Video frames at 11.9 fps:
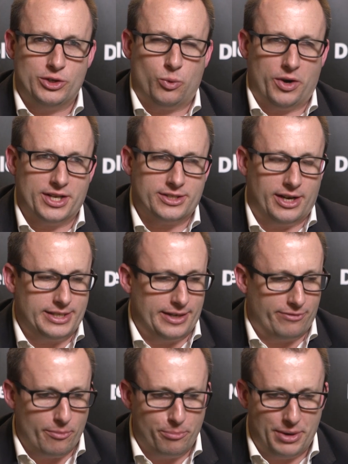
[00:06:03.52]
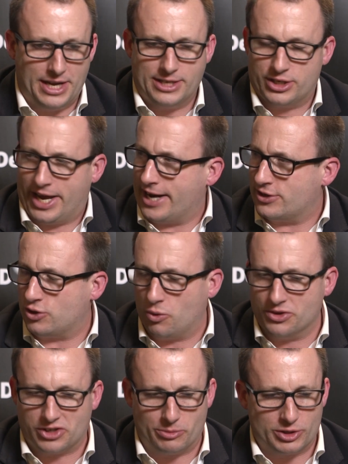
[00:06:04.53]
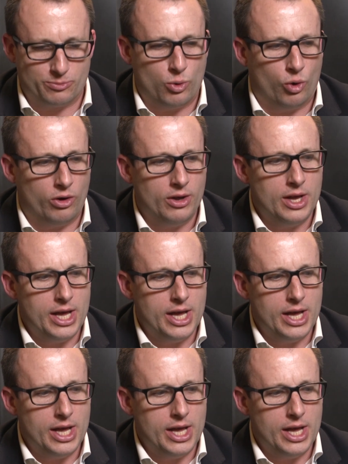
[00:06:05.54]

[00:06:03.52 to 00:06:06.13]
which are quite exciting, from Beat to Hexcore and so much more.